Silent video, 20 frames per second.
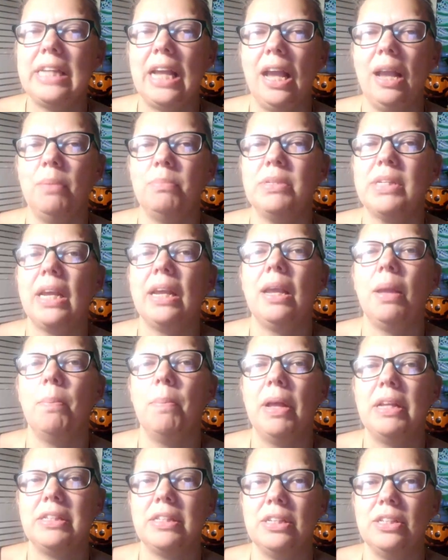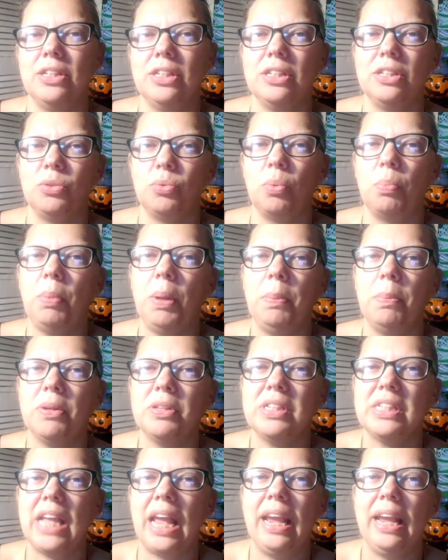times I get messages with people
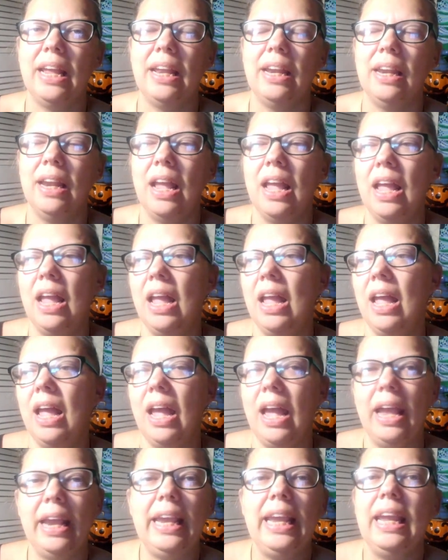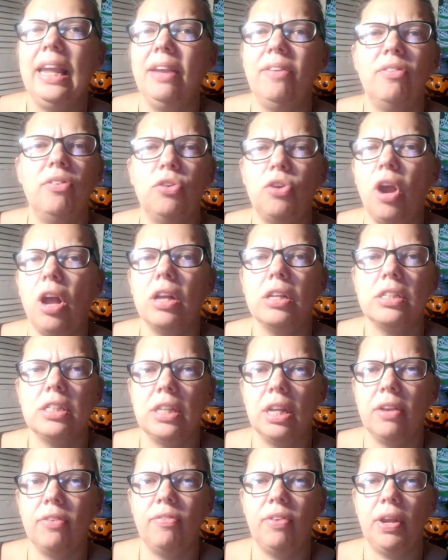saying, I can't even draw a
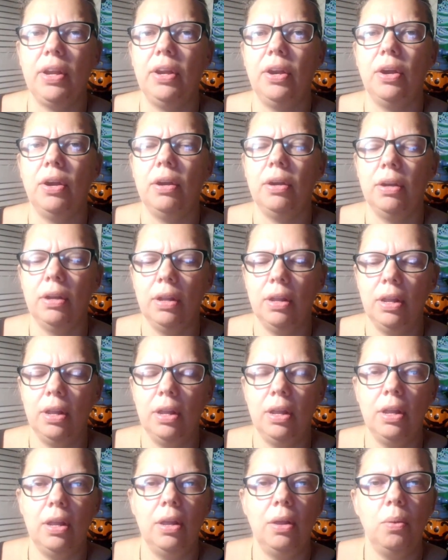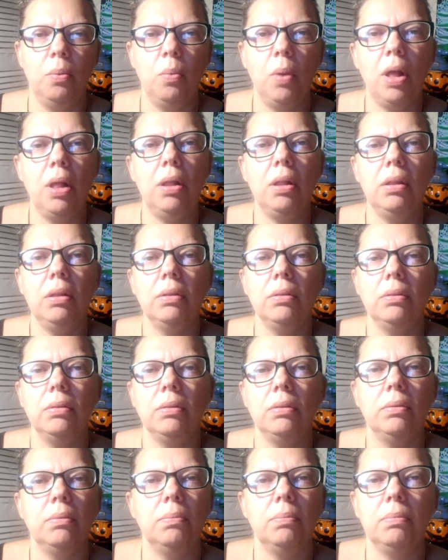stick figure. Well,
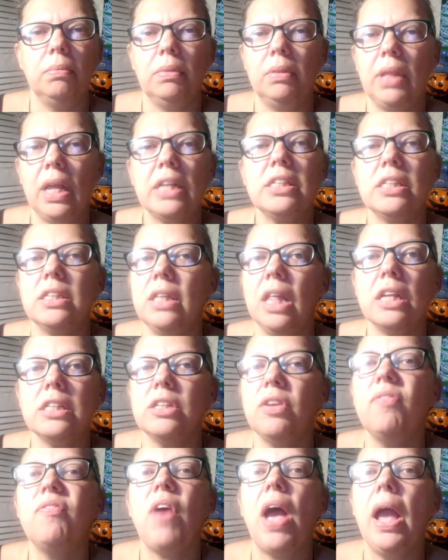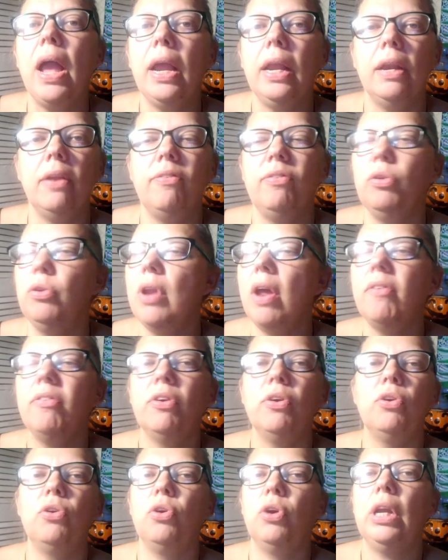that's fine if you never
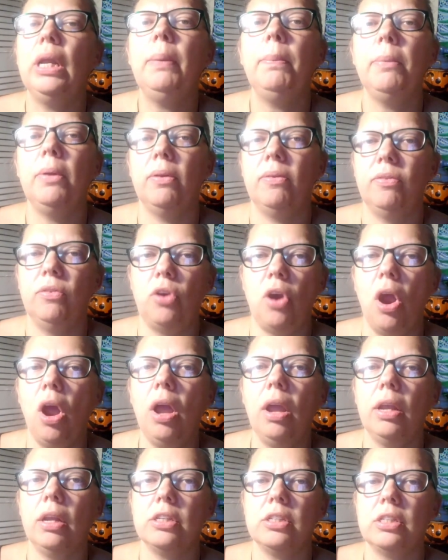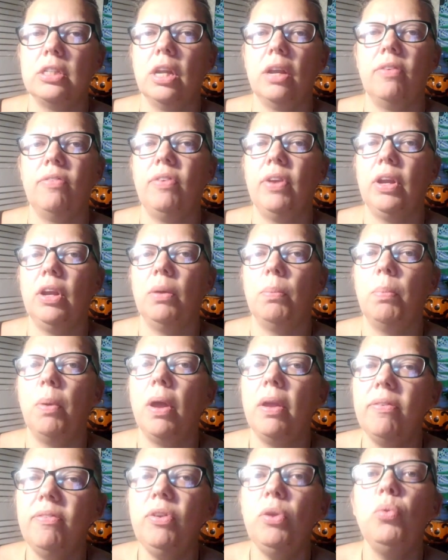dreamed of drawing a stick figure,
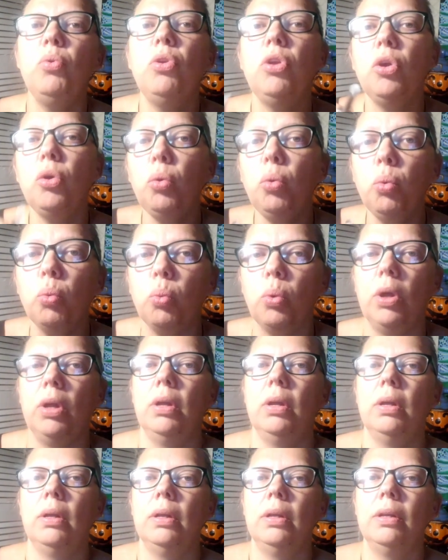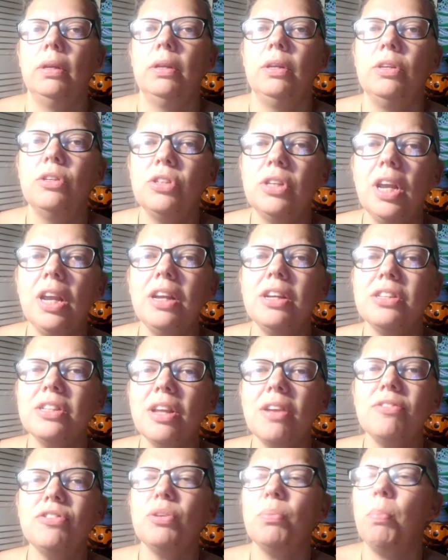but if you do, just Get
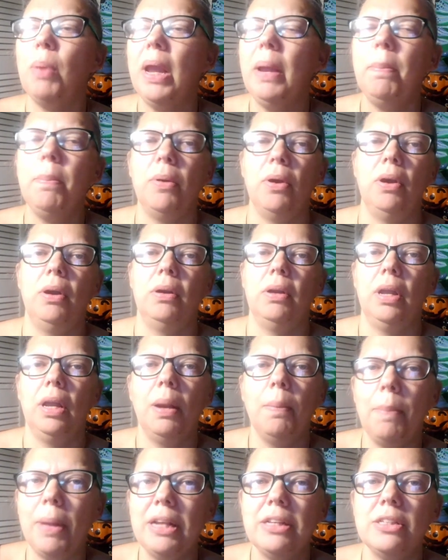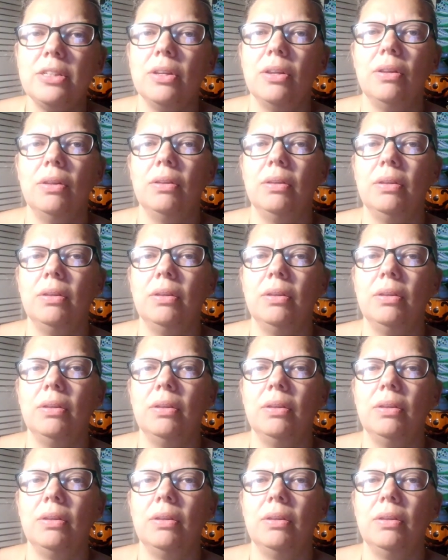yourself some paper and a pencil